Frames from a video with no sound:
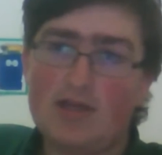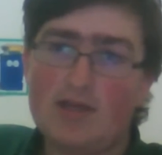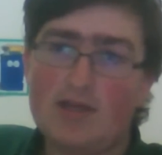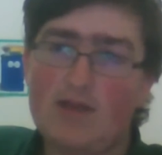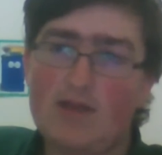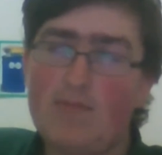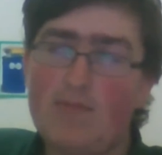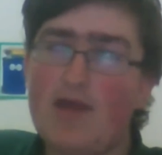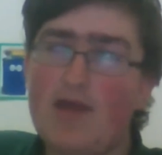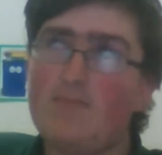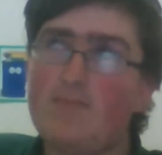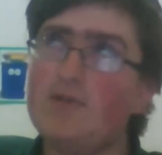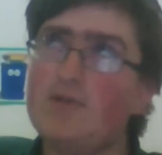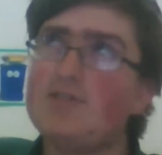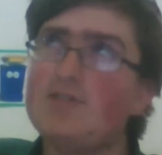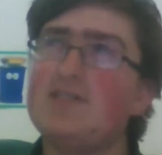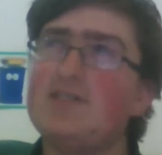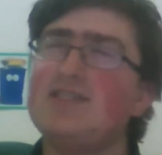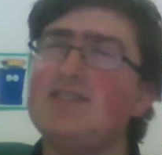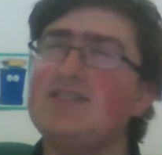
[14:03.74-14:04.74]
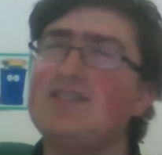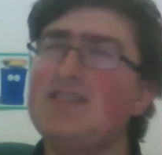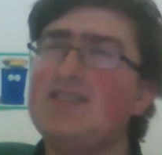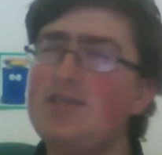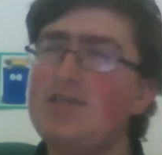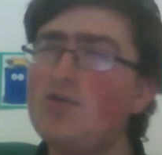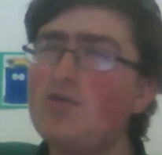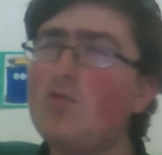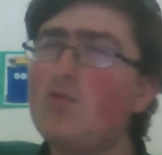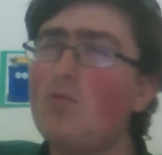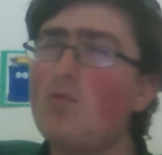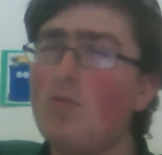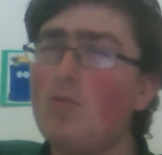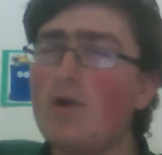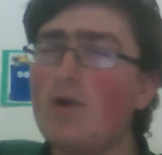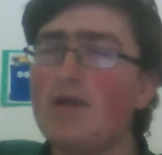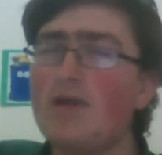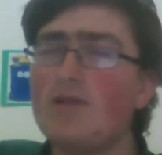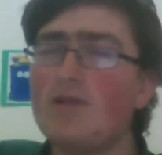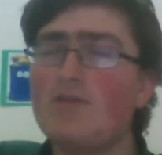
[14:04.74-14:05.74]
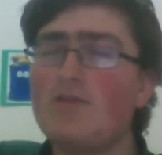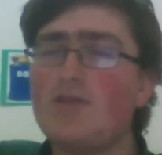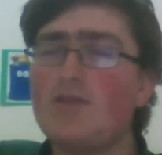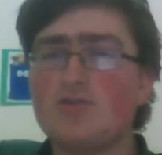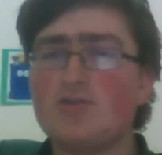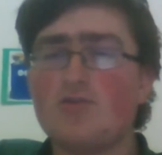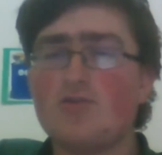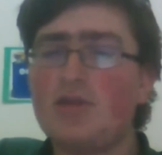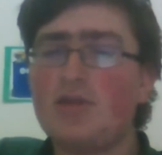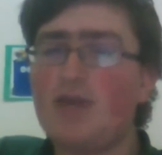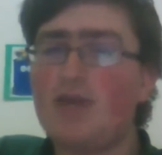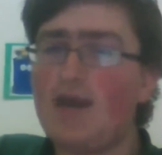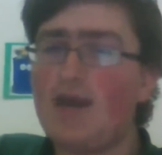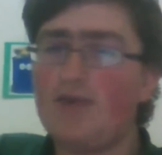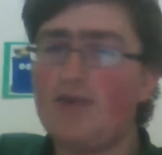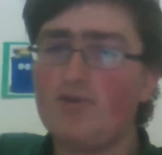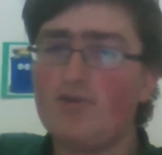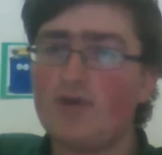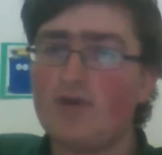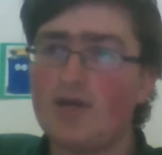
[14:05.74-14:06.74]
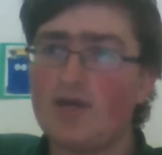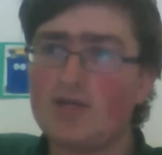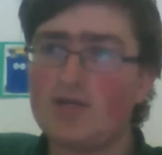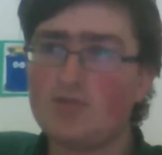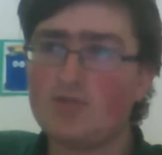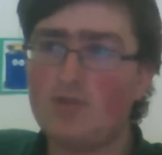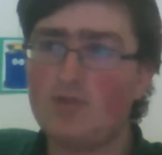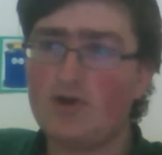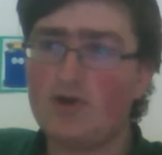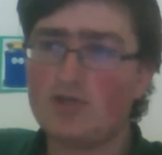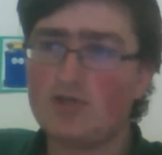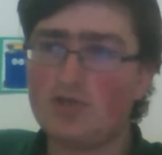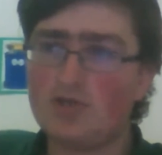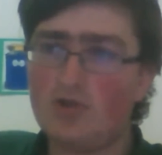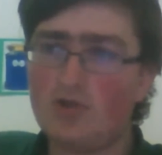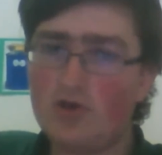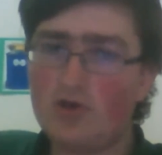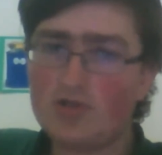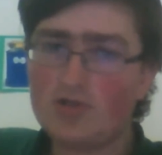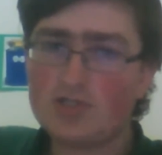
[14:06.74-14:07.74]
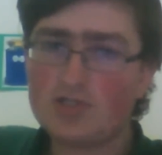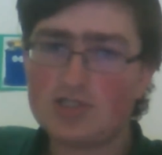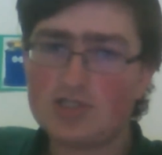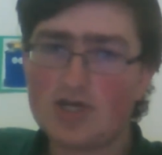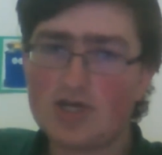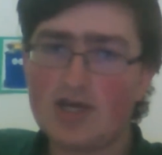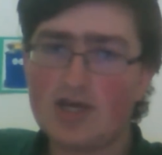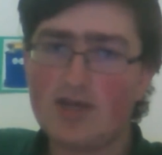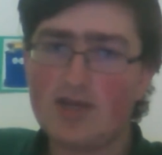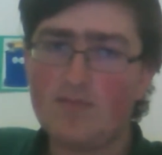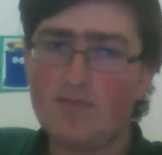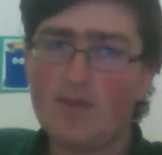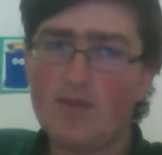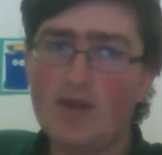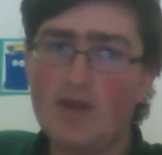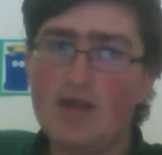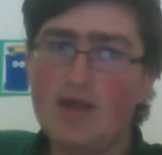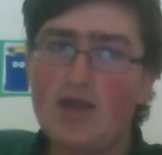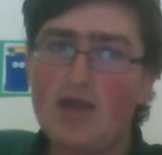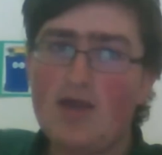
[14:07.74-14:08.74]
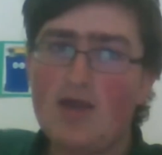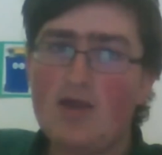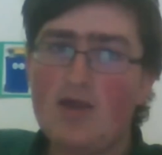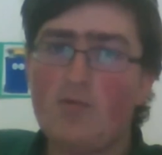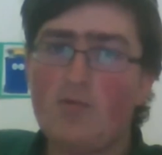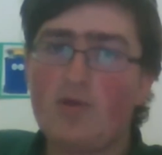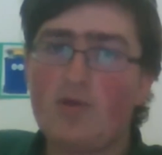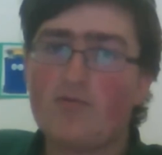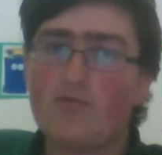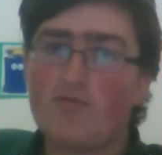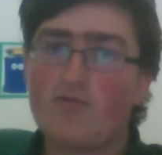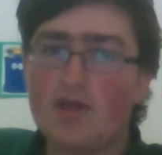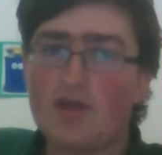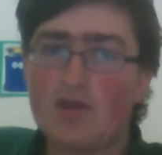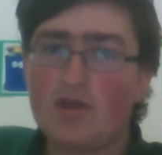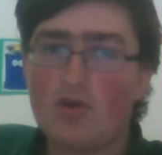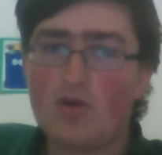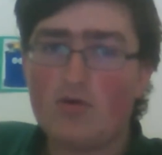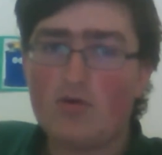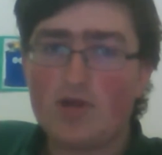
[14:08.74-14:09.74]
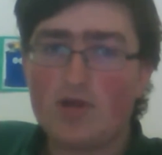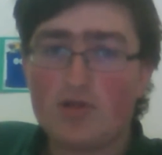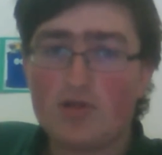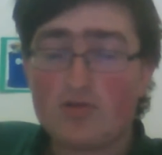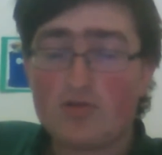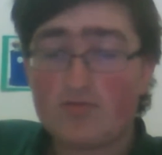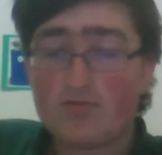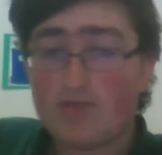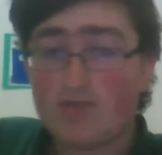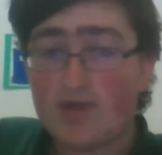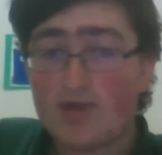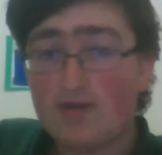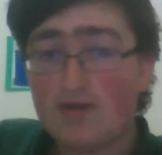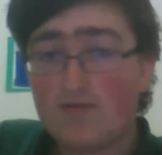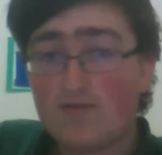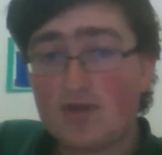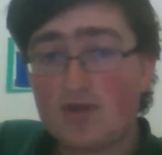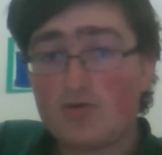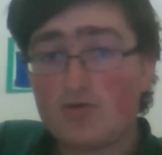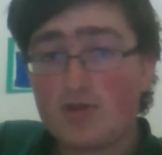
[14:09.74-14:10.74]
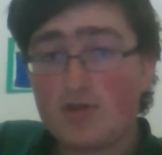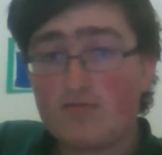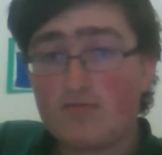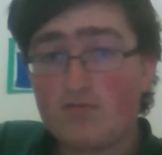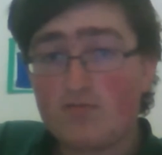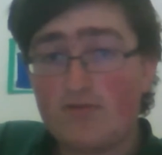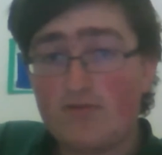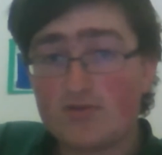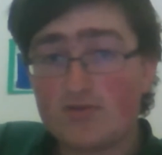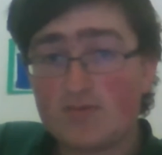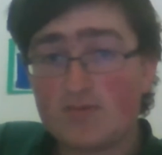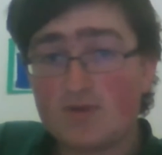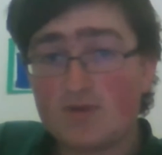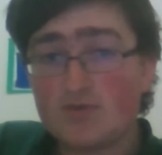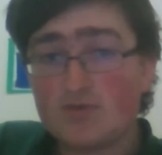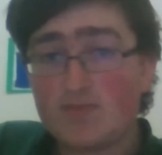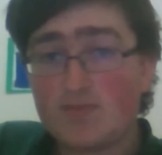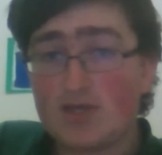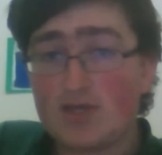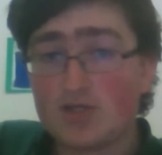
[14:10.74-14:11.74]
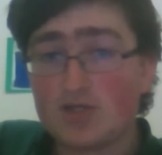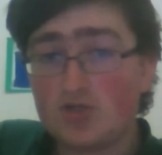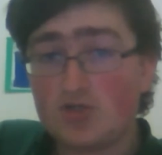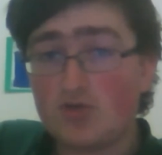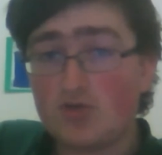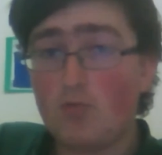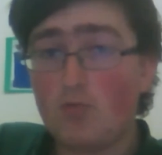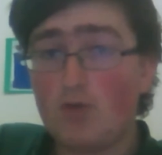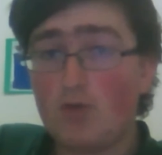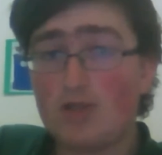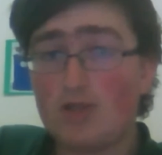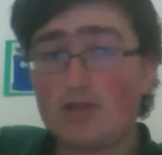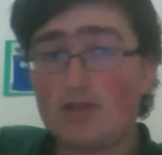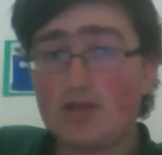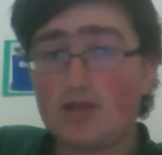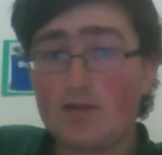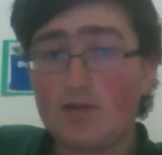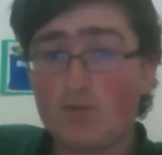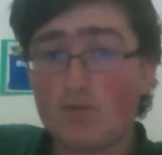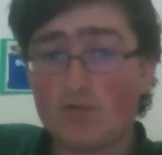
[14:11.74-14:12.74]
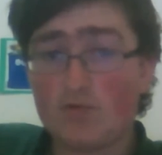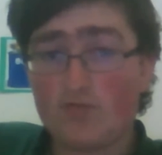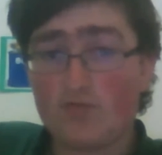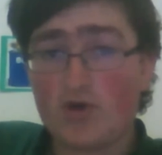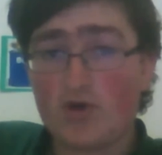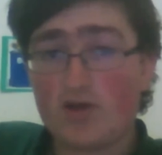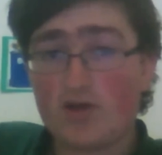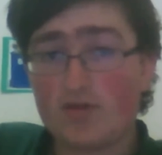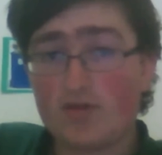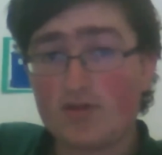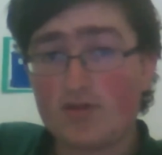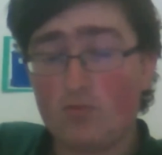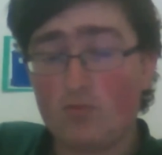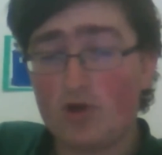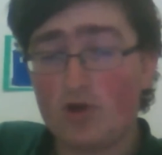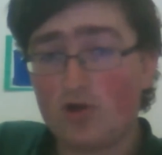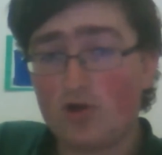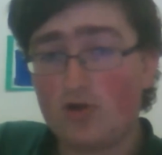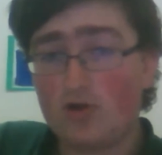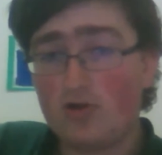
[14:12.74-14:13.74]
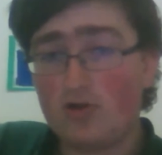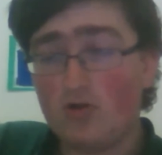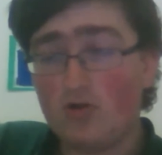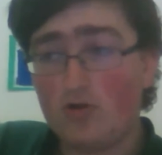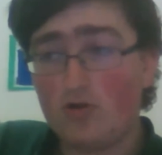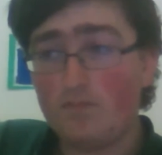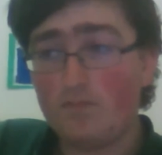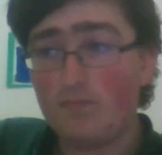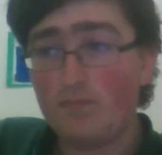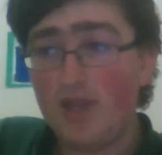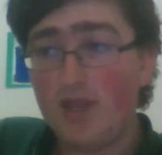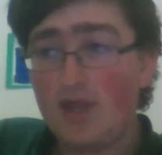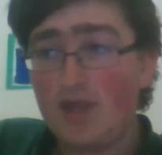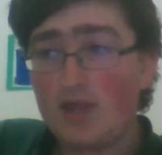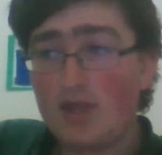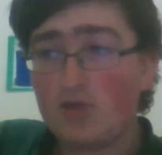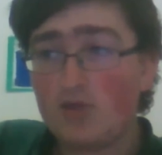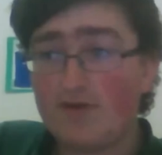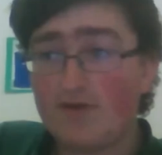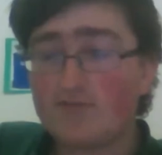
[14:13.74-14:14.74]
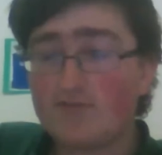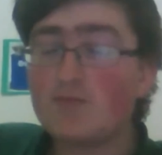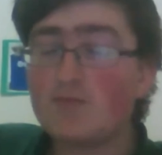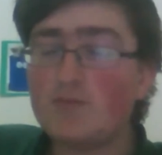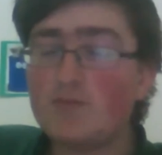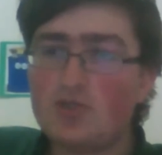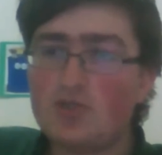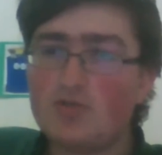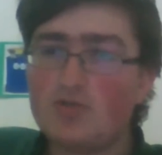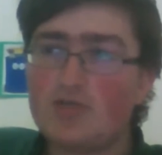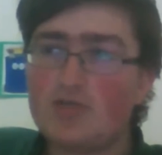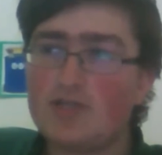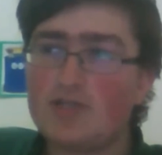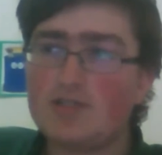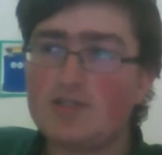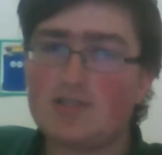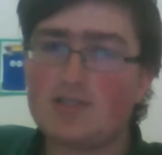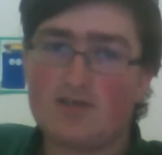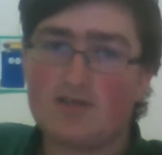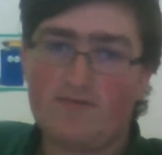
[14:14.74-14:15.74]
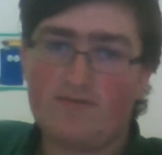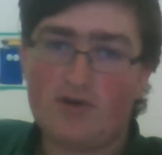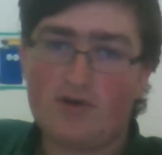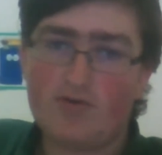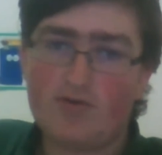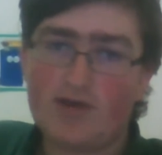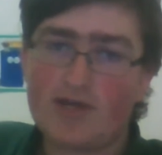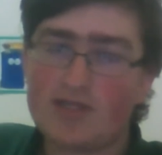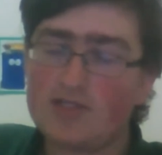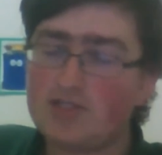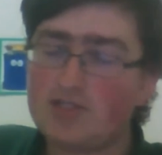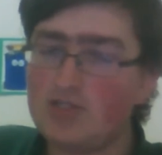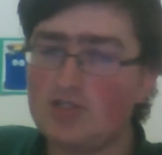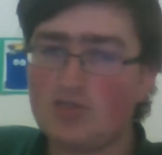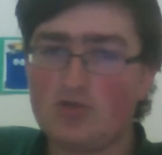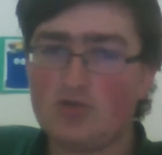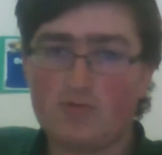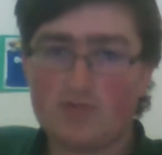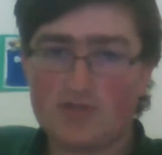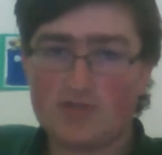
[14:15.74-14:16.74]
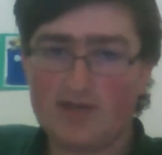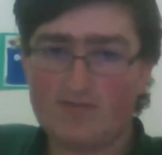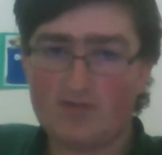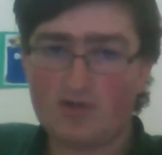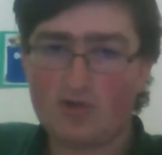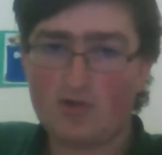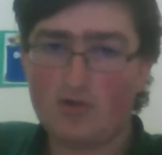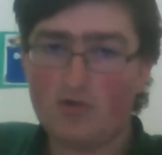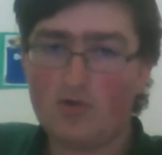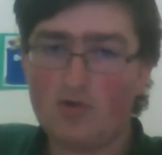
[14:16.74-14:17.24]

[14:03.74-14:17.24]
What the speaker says: ability to deal with these early aggro decks, whereas a lot of the time when you're running only 3 of the early removal spells, being a 2-1 line with Wrath and 1 Claw, you have some issues against things like Fairy Dragons because you don't always have the Claw.